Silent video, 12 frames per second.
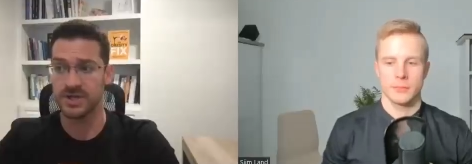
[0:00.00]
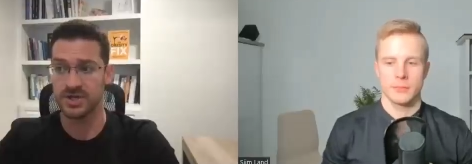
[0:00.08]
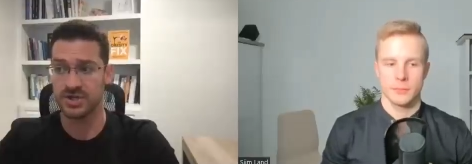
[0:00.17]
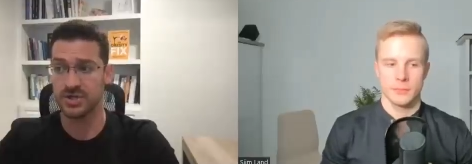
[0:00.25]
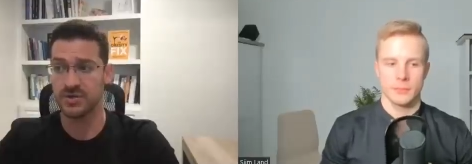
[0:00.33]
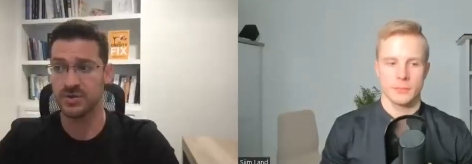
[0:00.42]

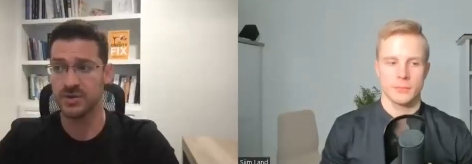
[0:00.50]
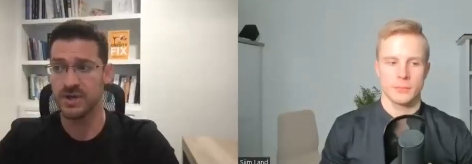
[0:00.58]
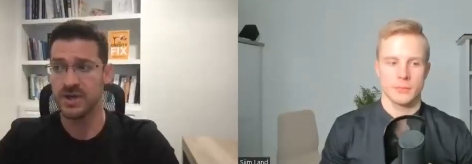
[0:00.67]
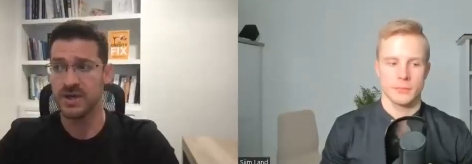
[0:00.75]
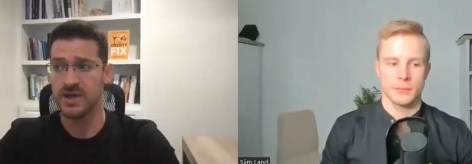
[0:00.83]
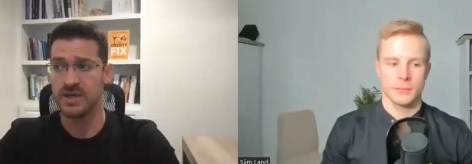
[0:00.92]
Speaker 1: issue
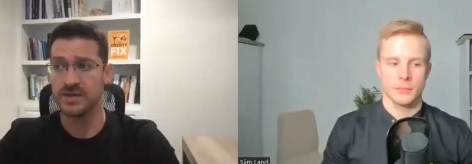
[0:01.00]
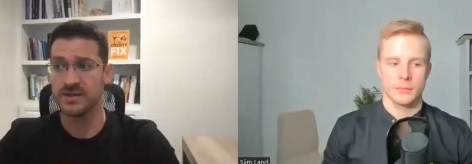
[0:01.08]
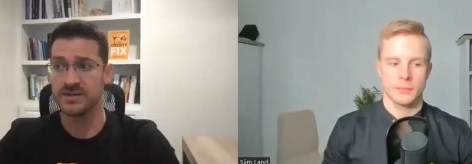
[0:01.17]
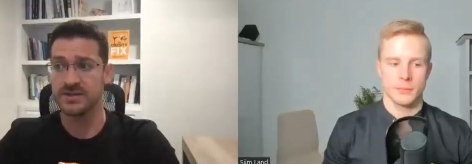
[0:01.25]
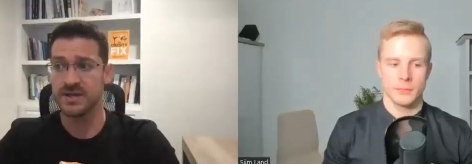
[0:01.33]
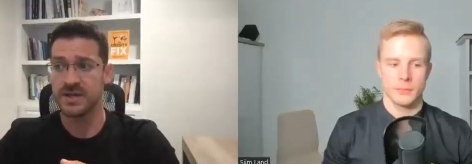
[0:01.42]

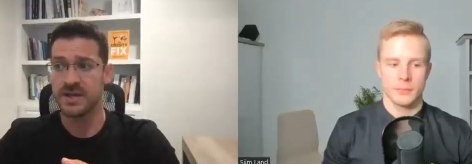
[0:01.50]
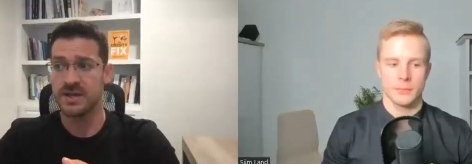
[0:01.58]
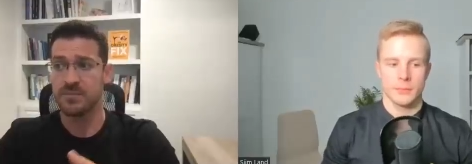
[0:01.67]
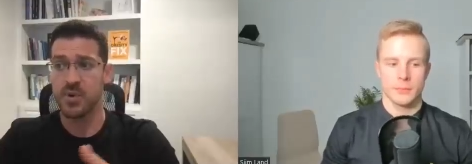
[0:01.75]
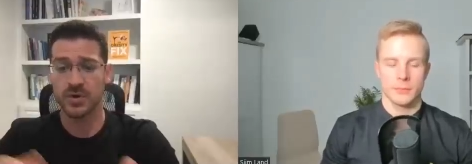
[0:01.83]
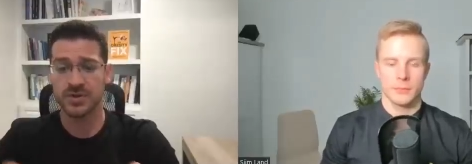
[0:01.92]
is
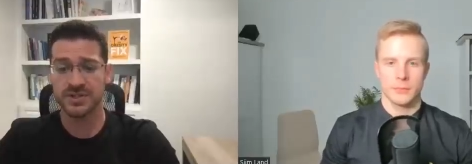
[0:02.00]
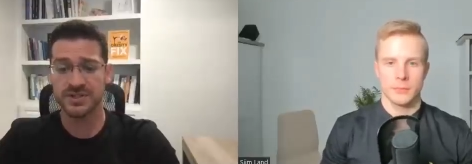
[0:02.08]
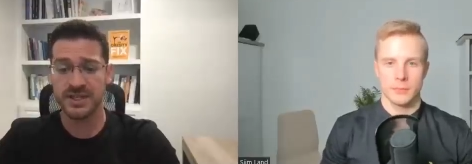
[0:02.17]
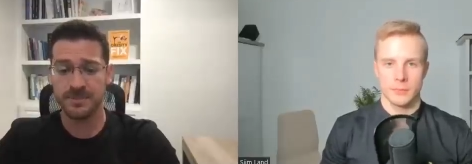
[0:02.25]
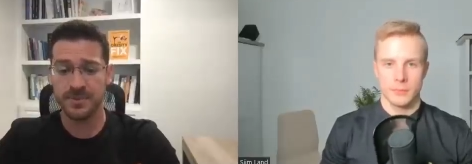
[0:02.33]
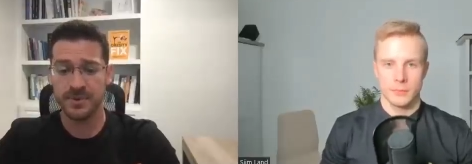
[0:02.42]
poor
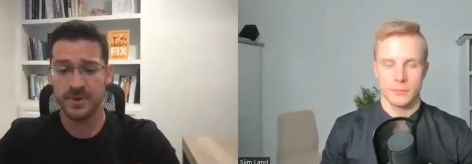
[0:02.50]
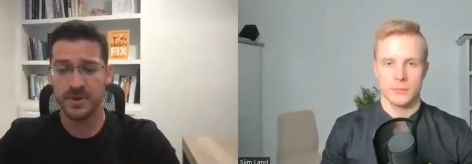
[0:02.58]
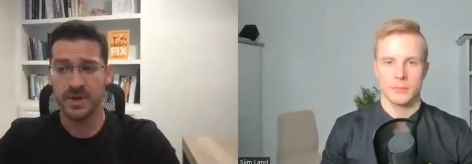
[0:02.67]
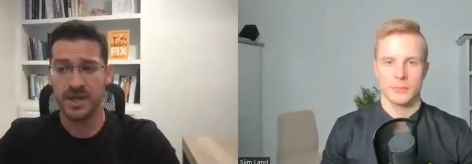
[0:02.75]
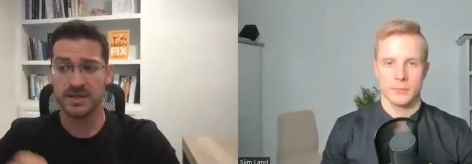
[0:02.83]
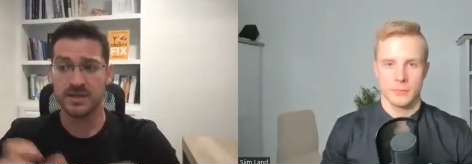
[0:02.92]
sleep
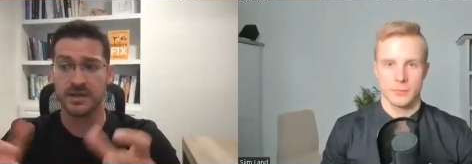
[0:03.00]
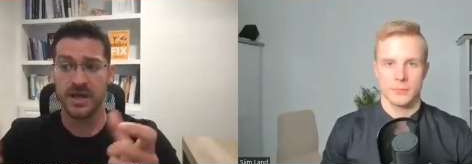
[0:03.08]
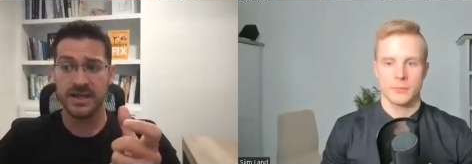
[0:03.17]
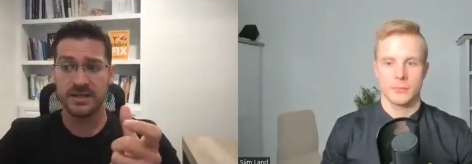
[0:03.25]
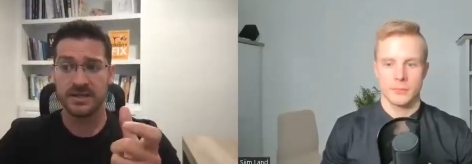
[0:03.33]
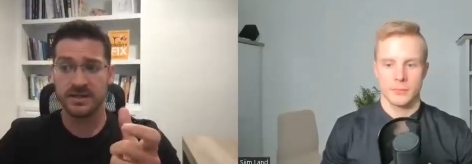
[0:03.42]
and
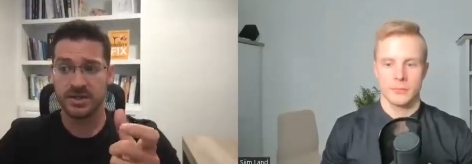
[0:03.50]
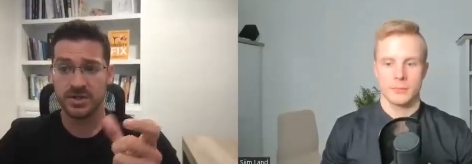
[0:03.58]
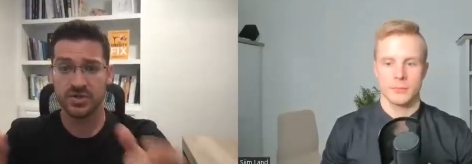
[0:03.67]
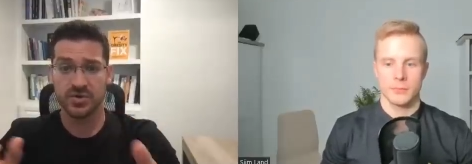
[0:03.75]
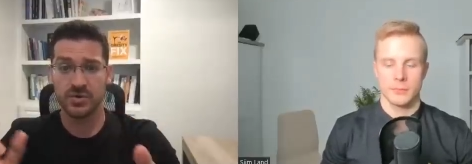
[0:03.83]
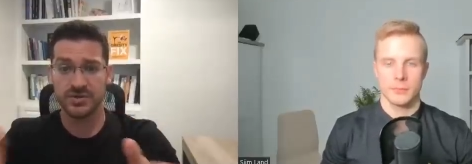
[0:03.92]
light
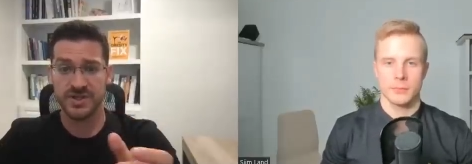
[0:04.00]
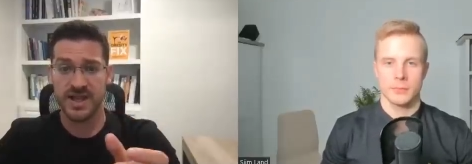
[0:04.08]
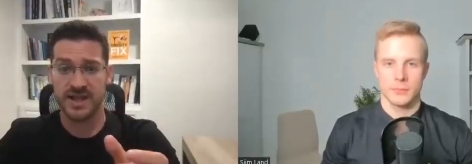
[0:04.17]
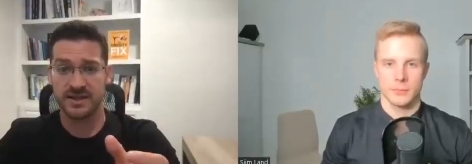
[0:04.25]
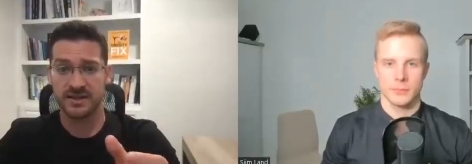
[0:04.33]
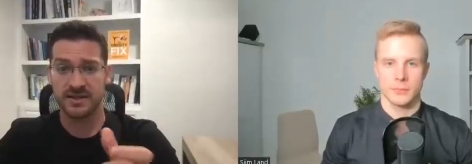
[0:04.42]
controls
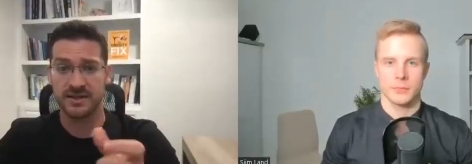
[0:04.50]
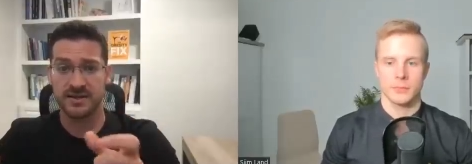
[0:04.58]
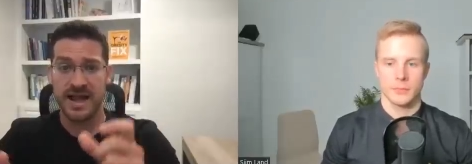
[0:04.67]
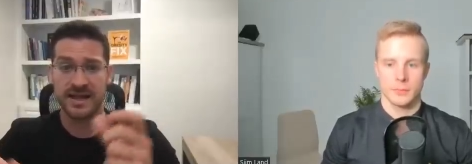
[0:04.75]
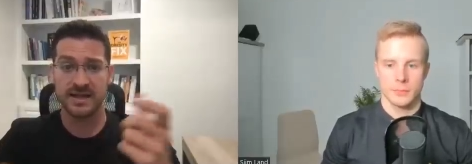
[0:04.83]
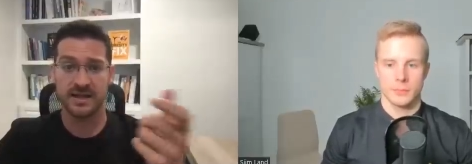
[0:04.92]
that.
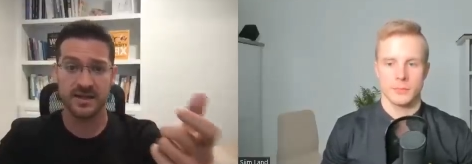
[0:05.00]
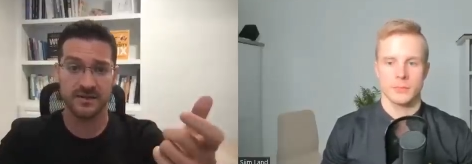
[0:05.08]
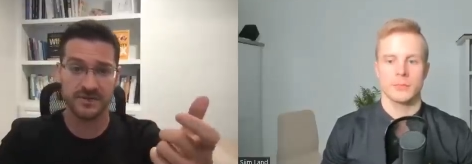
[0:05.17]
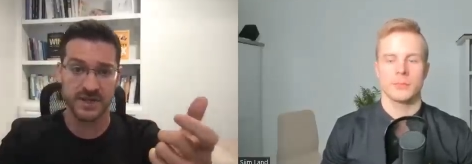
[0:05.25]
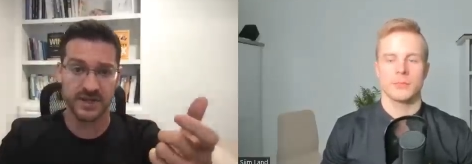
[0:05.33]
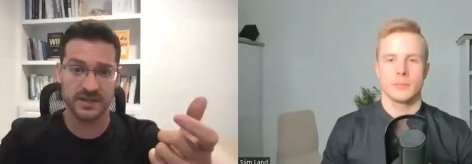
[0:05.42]
Not getting
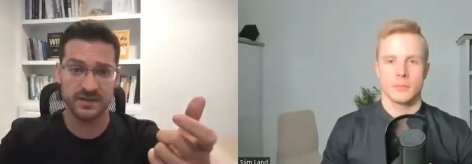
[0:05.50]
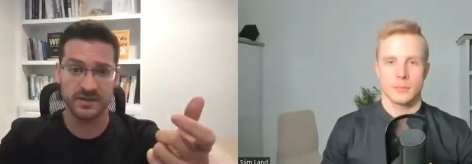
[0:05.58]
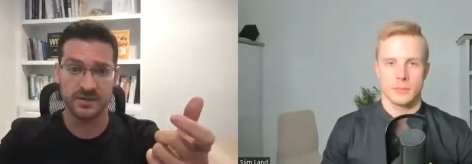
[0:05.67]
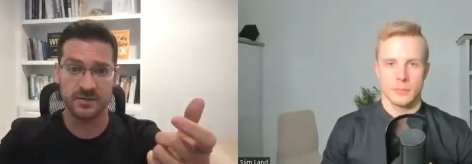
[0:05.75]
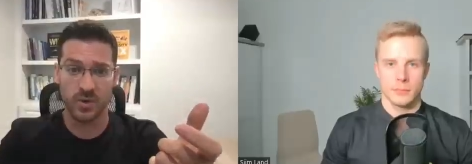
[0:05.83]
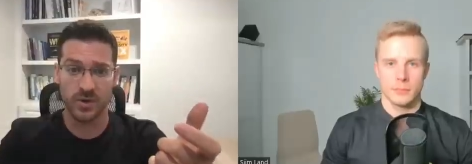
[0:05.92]
enough light
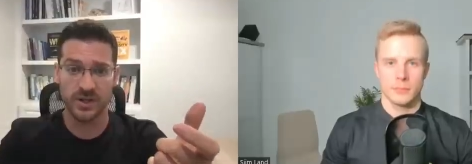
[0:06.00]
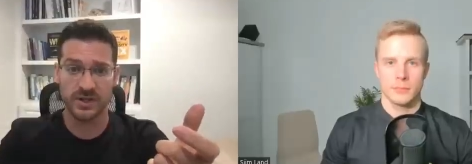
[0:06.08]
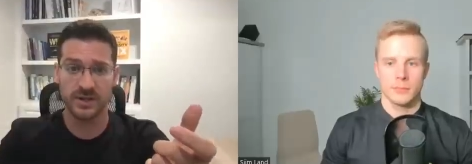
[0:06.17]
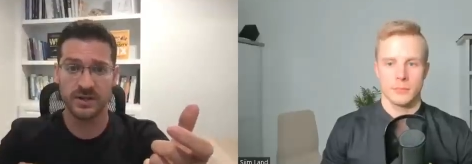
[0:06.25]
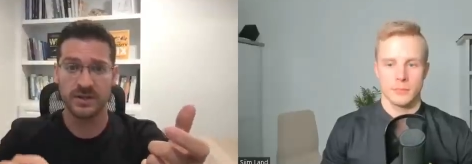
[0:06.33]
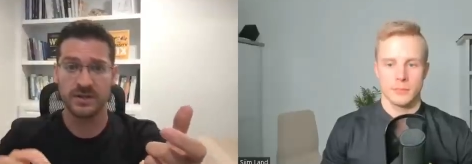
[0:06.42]
in the
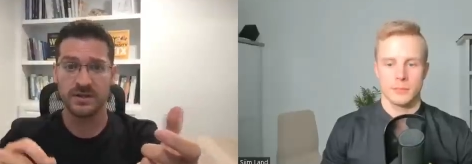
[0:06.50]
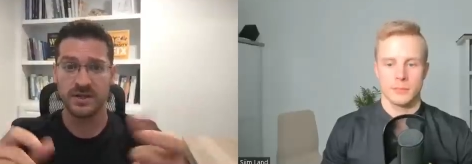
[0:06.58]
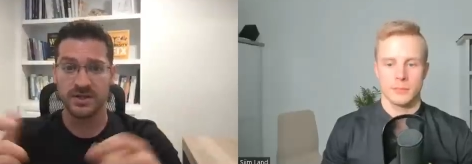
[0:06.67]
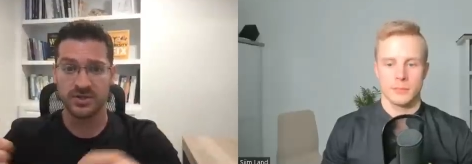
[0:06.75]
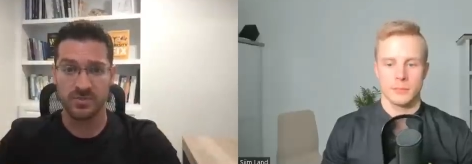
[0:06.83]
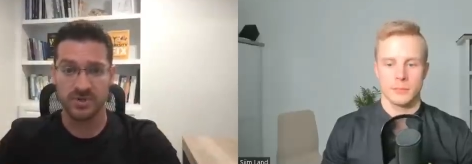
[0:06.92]
morning,
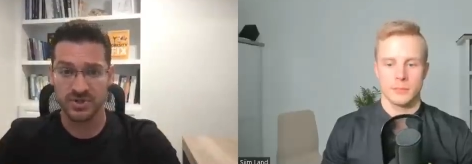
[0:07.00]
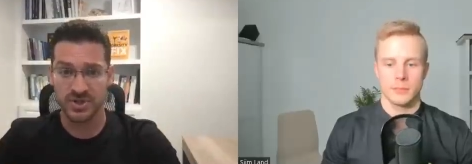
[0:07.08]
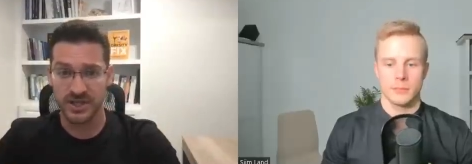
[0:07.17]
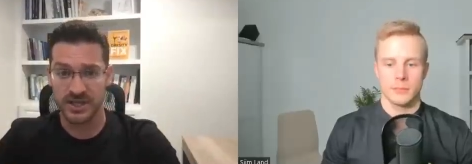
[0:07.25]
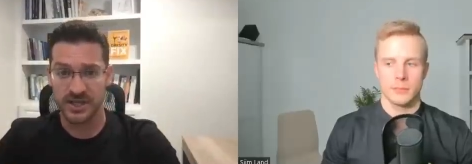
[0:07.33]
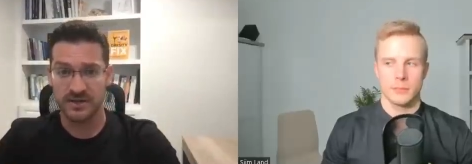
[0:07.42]
getting too much
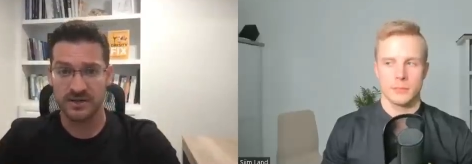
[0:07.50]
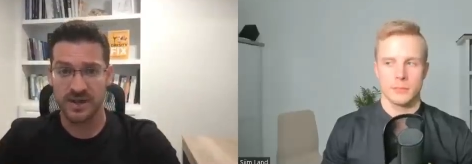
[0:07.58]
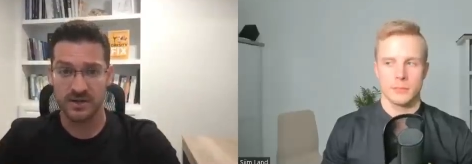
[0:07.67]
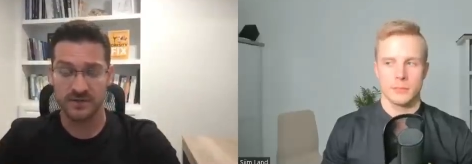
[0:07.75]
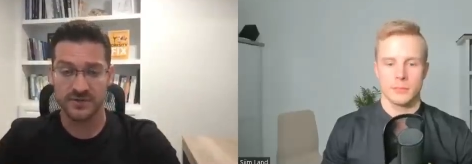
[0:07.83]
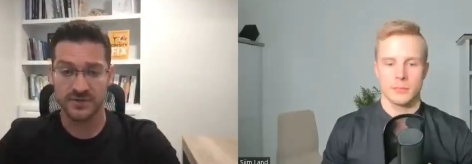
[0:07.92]
light
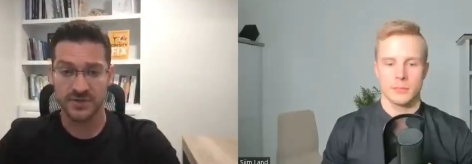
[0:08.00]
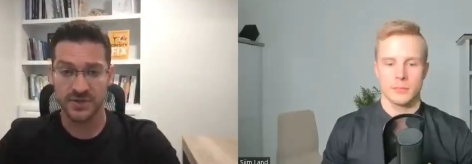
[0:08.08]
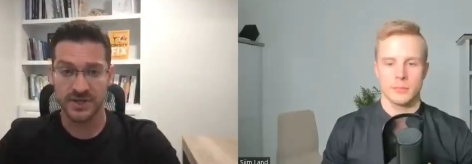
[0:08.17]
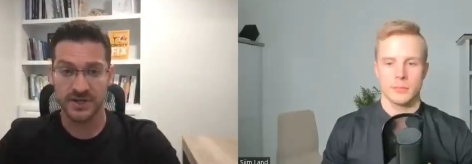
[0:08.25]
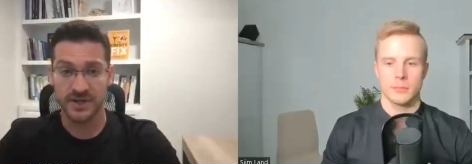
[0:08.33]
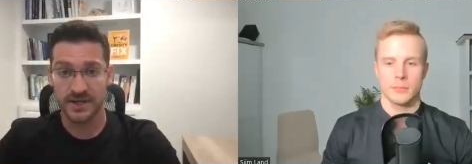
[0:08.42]
artificial
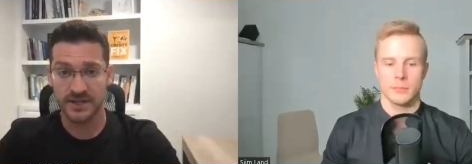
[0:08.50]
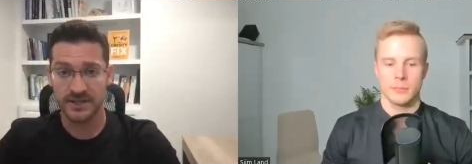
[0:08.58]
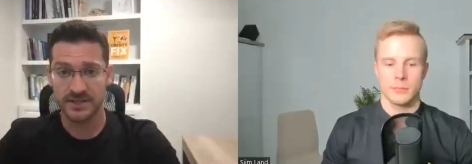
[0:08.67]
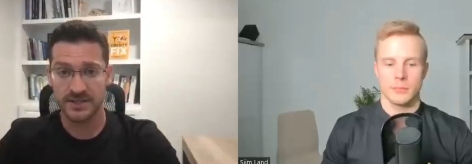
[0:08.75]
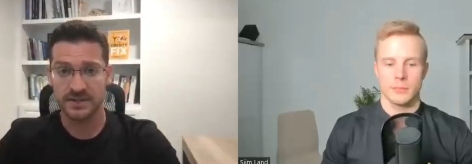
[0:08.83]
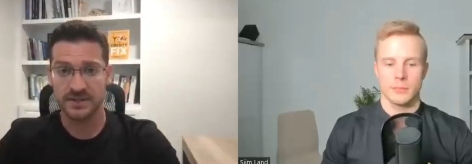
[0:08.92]
light at
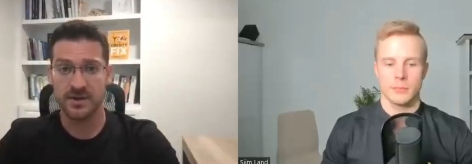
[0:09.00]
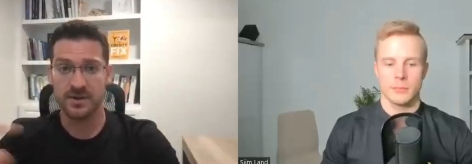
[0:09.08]
night can